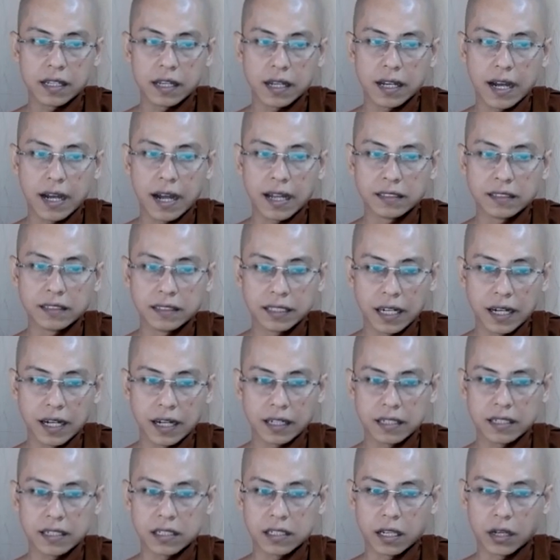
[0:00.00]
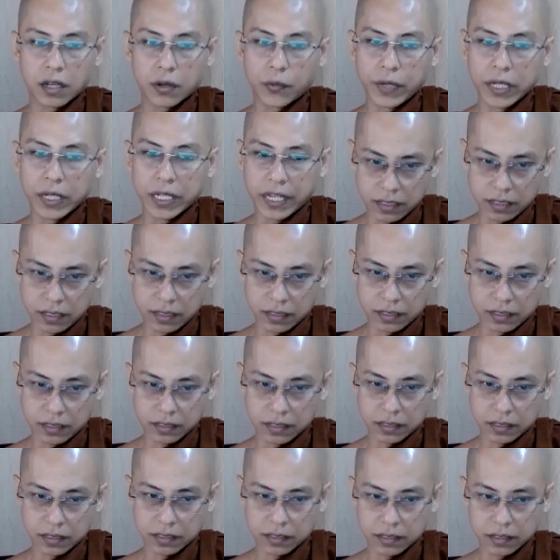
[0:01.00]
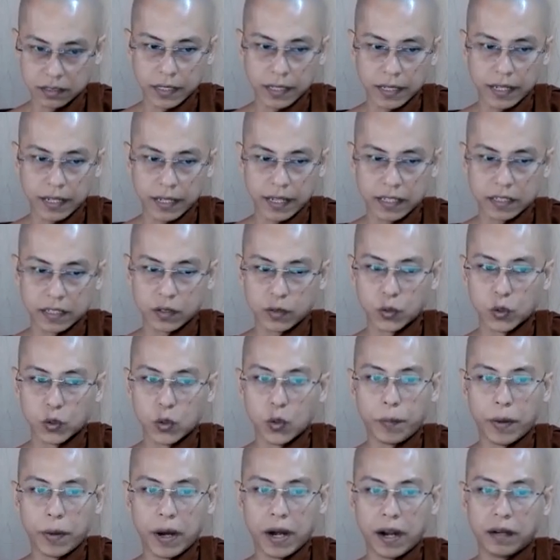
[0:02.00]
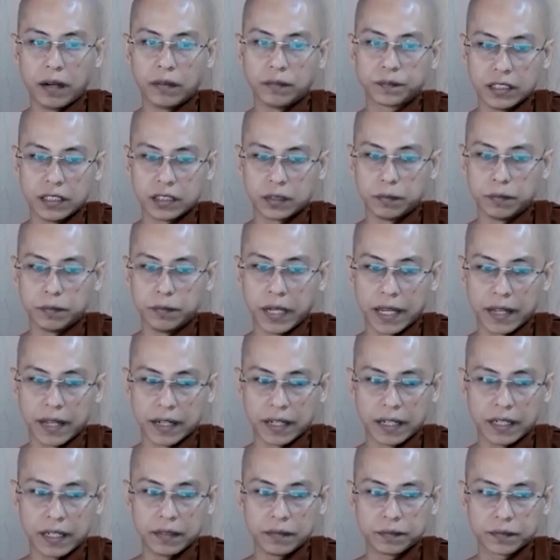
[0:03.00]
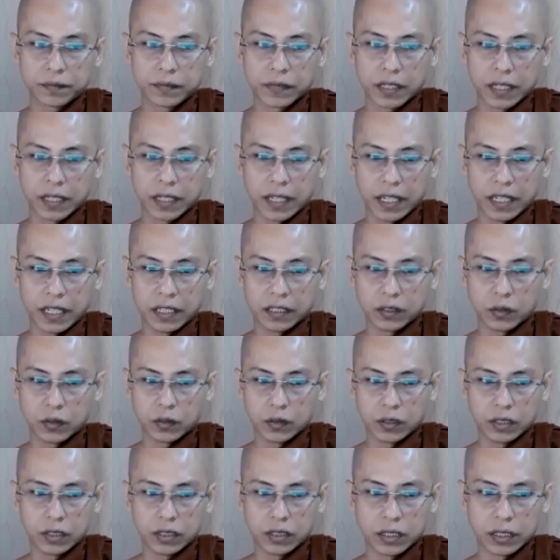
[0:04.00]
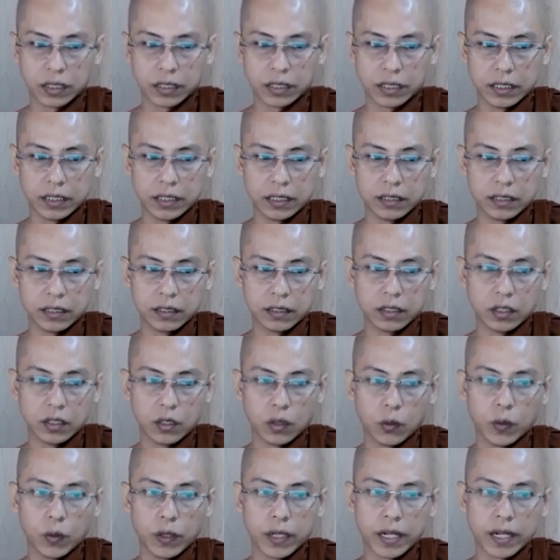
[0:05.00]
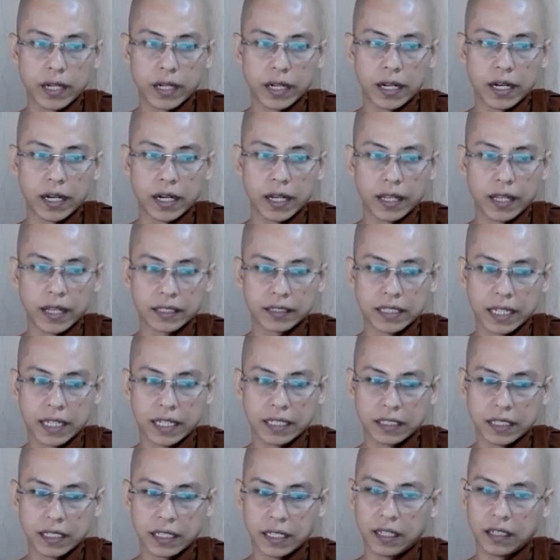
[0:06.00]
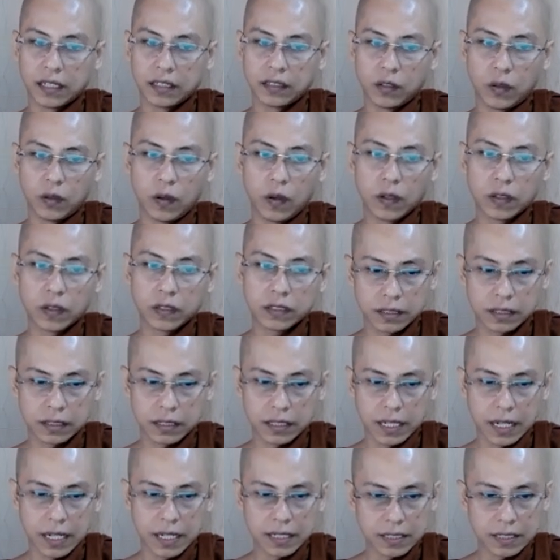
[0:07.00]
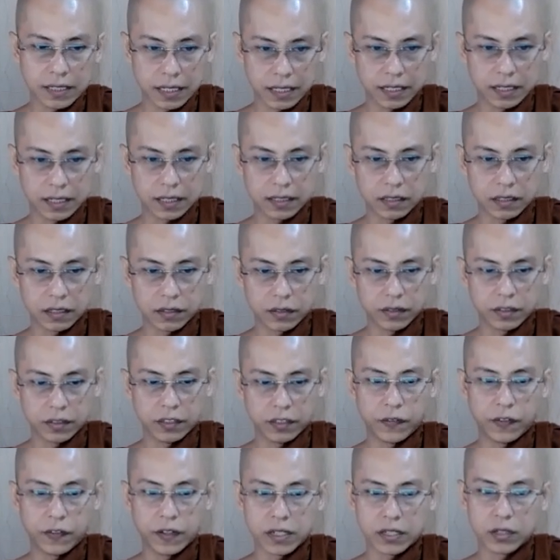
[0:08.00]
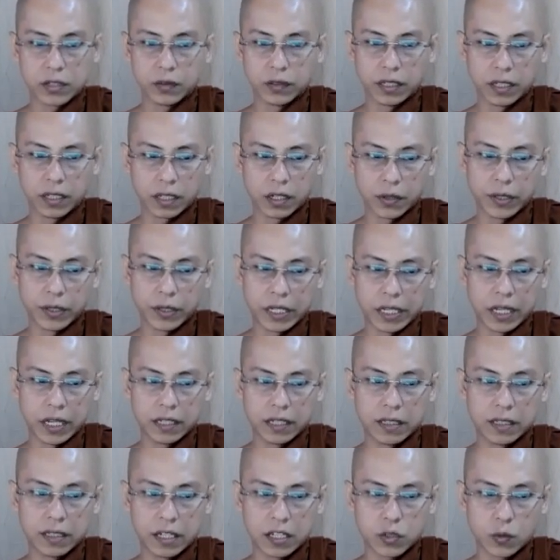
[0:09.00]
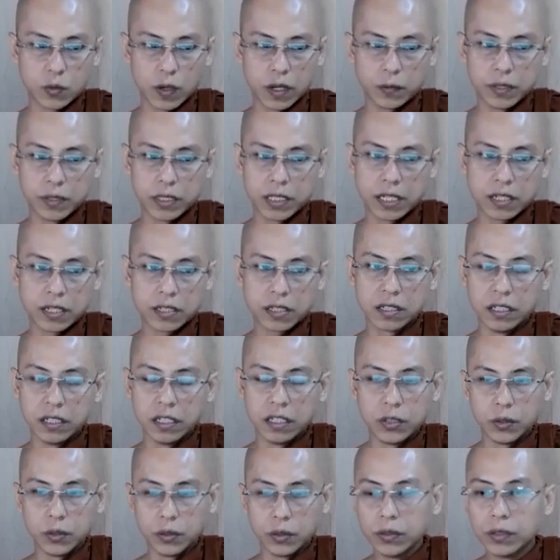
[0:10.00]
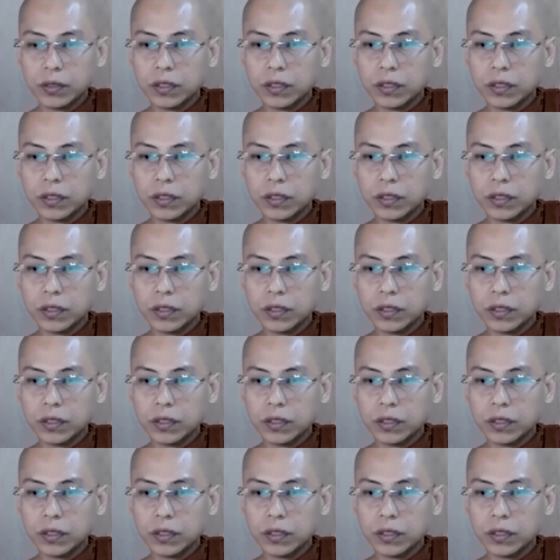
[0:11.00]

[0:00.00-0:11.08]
Khanda is aggregate, and Rupa matter, and here Vedana and Khanda. All Khanda refers to the aggregate. That's why we just need to